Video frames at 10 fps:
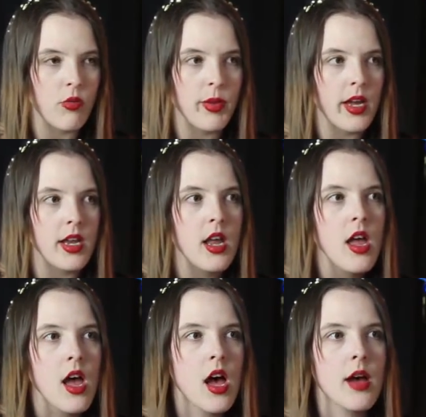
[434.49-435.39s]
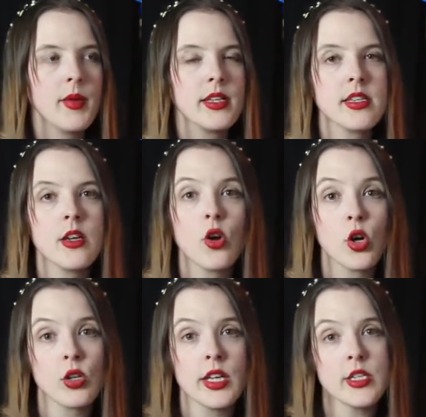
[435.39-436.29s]
but Um, it's in
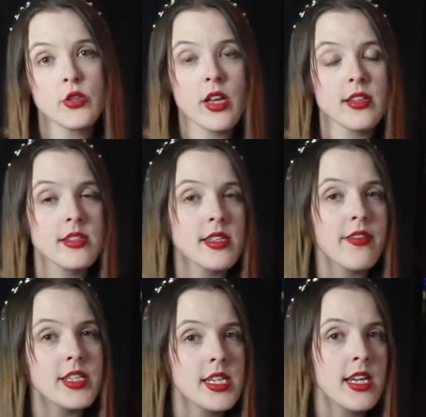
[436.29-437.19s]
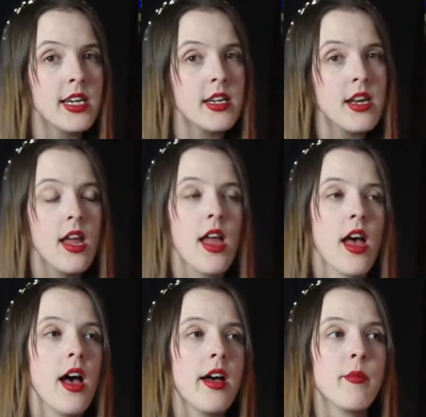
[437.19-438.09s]
early two thousand seventeen,
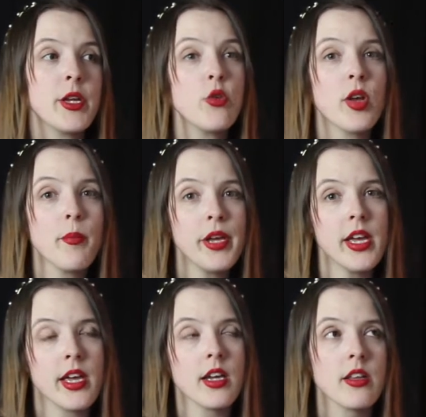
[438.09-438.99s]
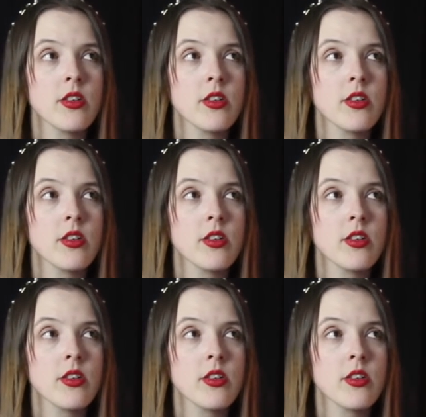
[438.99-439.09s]
uh, but you can pick.